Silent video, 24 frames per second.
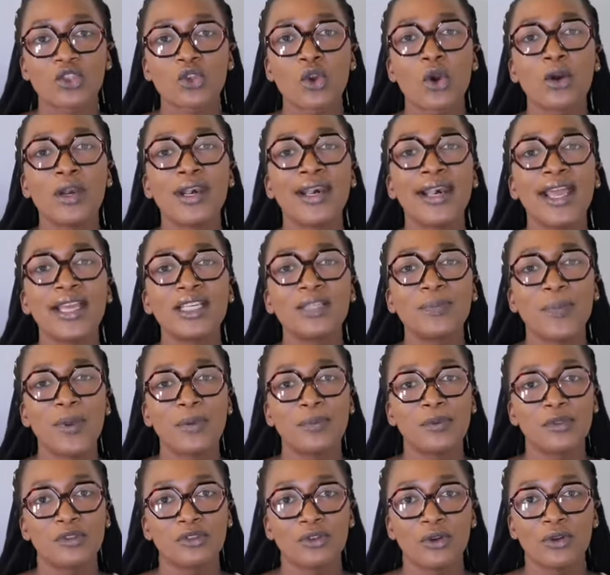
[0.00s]
So let
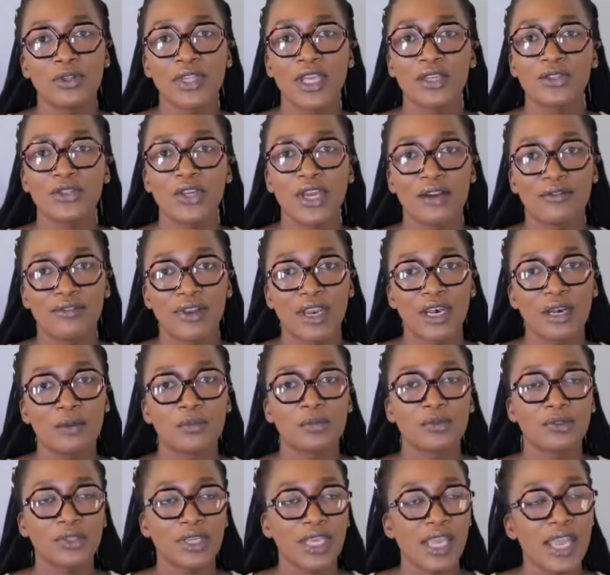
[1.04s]
people know that you're available.